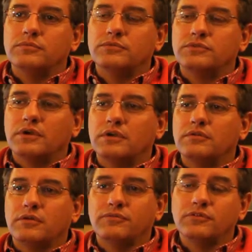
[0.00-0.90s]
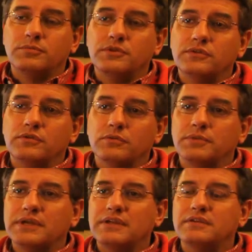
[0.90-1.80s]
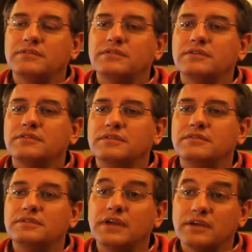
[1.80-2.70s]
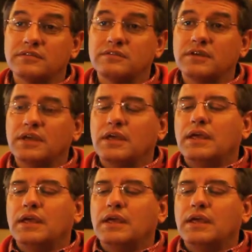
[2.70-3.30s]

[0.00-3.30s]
Started our first music group in 1966.